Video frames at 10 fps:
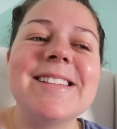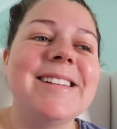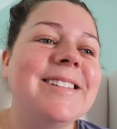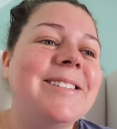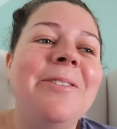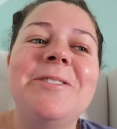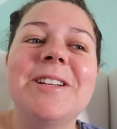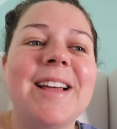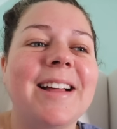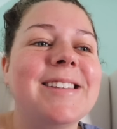and we've
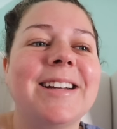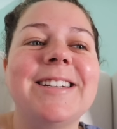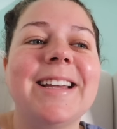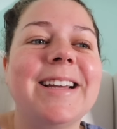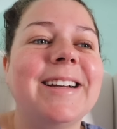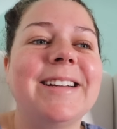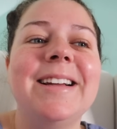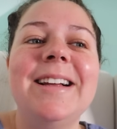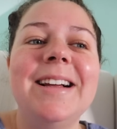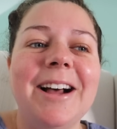just had such like a
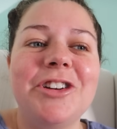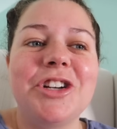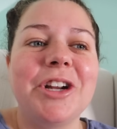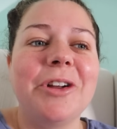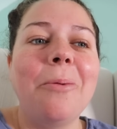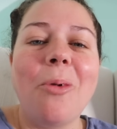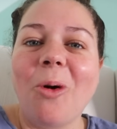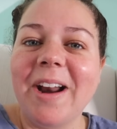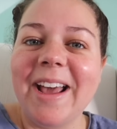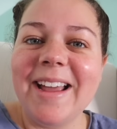a chill
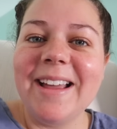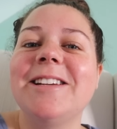morning.